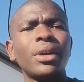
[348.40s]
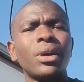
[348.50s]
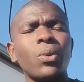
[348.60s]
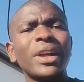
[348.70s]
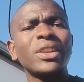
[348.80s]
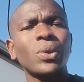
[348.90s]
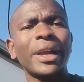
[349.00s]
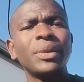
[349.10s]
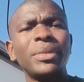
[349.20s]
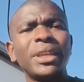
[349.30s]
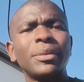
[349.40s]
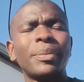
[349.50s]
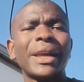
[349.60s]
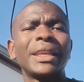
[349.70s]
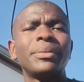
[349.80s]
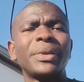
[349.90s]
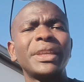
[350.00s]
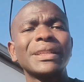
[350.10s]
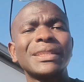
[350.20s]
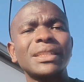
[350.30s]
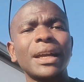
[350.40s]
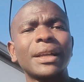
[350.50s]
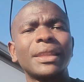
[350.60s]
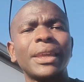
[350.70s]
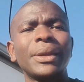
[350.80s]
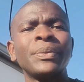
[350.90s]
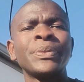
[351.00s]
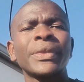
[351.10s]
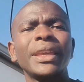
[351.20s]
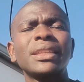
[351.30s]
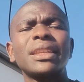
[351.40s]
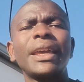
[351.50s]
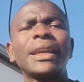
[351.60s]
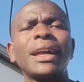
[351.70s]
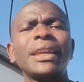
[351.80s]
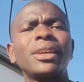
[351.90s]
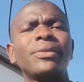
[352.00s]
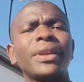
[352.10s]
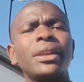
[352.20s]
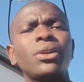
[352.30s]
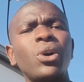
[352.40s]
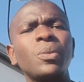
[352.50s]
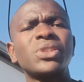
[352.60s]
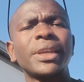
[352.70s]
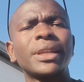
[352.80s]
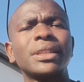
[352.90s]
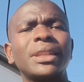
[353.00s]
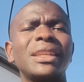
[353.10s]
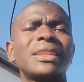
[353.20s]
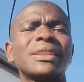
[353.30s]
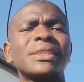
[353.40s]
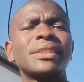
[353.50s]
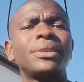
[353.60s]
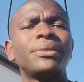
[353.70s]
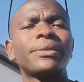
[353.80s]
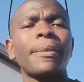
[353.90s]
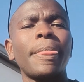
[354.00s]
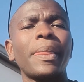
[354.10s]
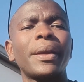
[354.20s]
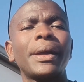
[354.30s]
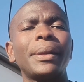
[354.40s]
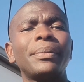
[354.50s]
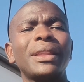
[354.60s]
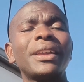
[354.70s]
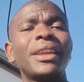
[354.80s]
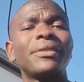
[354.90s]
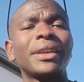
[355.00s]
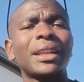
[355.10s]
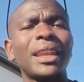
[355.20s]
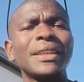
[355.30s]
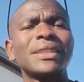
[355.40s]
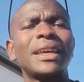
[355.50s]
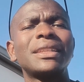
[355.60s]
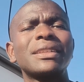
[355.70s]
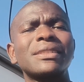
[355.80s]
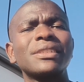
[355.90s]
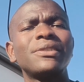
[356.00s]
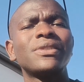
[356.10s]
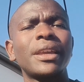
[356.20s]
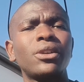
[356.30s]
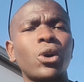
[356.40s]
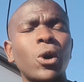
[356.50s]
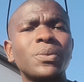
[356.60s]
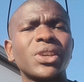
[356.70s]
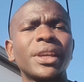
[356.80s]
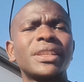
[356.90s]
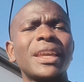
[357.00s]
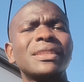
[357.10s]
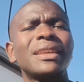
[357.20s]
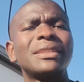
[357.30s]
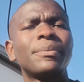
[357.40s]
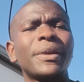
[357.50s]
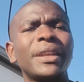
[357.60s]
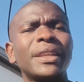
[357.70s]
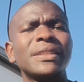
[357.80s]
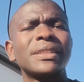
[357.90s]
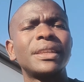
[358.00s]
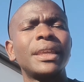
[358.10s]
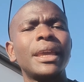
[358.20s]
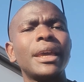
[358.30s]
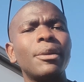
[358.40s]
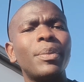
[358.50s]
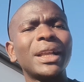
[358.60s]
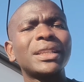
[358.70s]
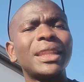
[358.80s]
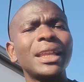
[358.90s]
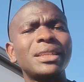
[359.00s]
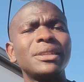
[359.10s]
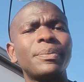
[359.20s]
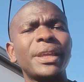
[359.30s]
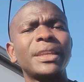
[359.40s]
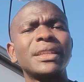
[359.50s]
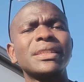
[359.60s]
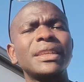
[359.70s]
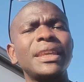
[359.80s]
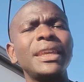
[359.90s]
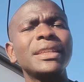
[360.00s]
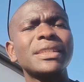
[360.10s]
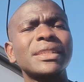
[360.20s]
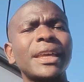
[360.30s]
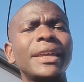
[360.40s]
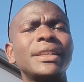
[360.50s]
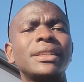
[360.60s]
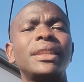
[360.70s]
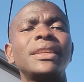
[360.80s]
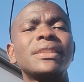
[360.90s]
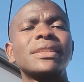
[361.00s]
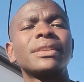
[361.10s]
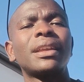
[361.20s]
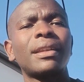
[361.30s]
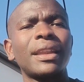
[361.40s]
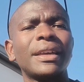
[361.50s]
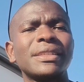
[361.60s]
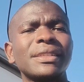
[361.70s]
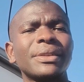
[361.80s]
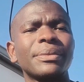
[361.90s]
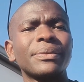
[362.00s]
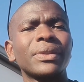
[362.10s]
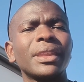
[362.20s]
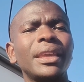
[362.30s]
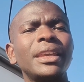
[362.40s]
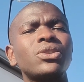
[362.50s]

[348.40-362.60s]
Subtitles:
what do I mean by being stuck there, it's like I have an object that I have a class that receives an object as a dependency, but that dependency inside this class, it